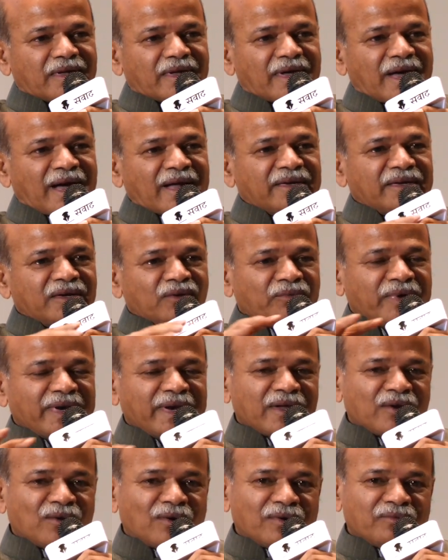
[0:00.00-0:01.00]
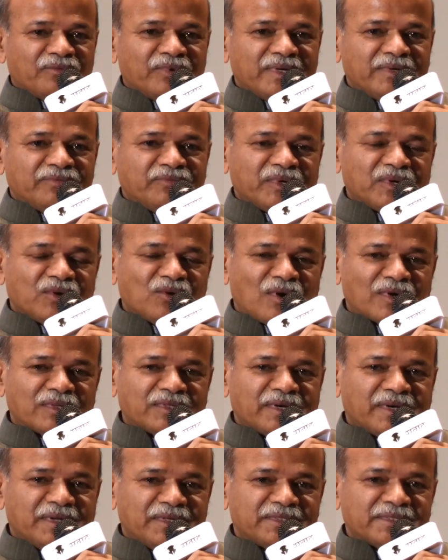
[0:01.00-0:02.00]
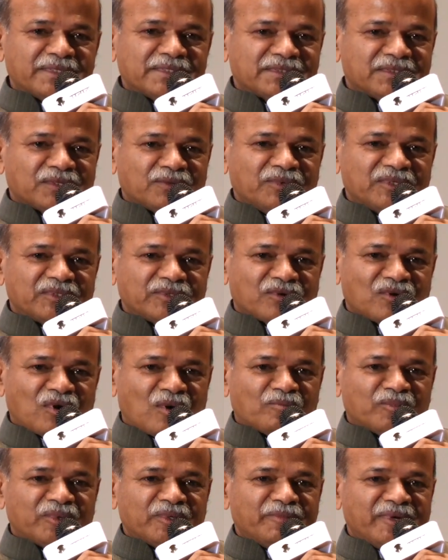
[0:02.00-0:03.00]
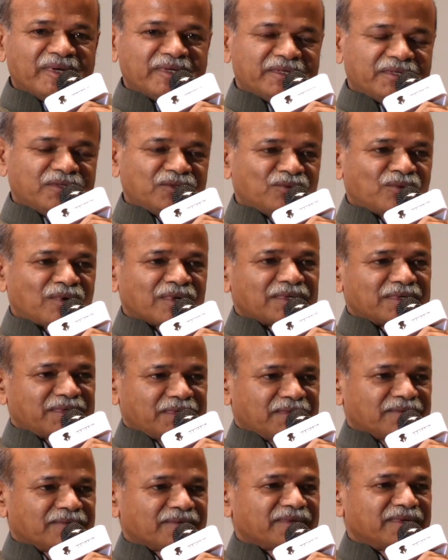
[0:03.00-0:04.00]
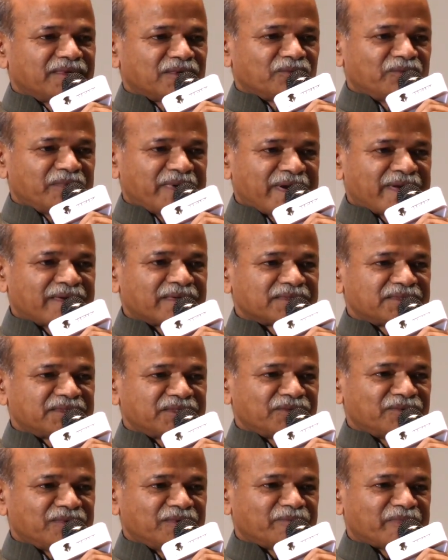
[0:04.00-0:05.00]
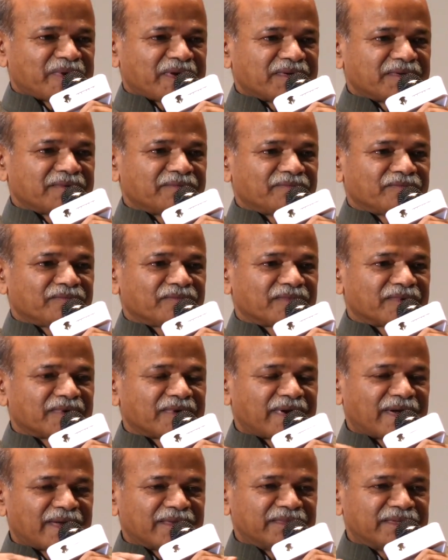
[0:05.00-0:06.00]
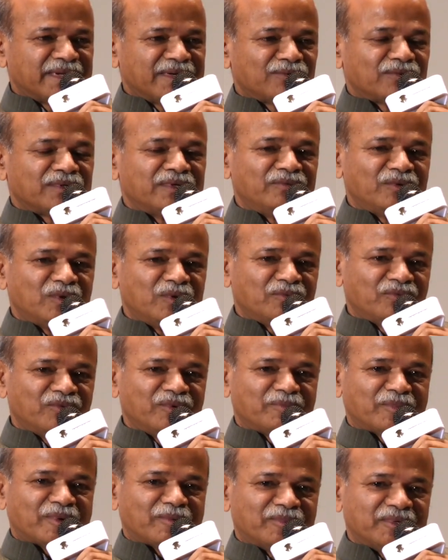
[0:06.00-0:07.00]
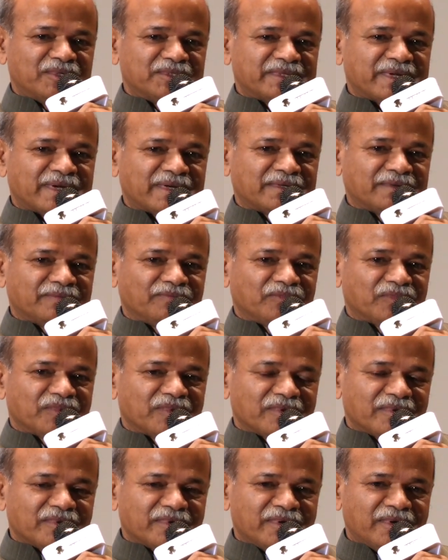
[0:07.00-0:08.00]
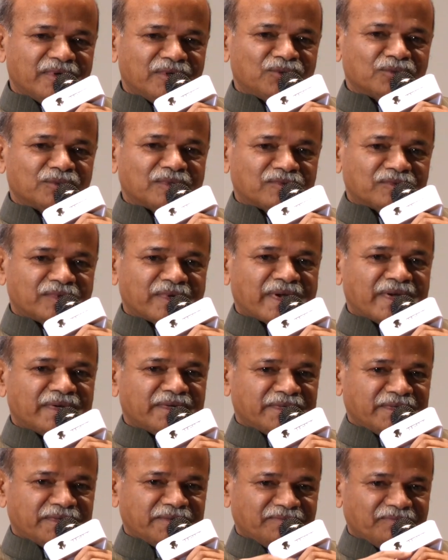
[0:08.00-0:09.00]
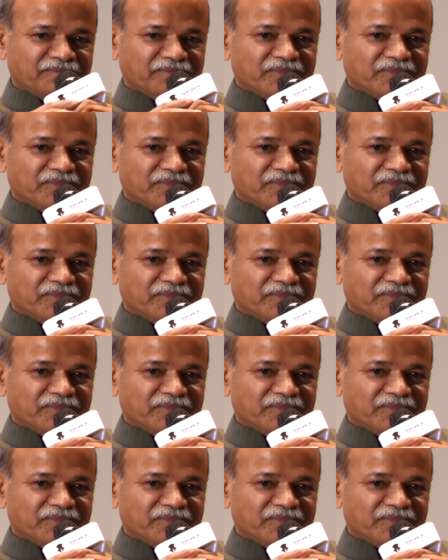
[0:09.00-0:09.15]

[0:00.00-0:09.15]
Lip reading: And, you know, when we got the results, you know, which are complementary to what, you know, we had achieved in fact. And then only we published that in 2019.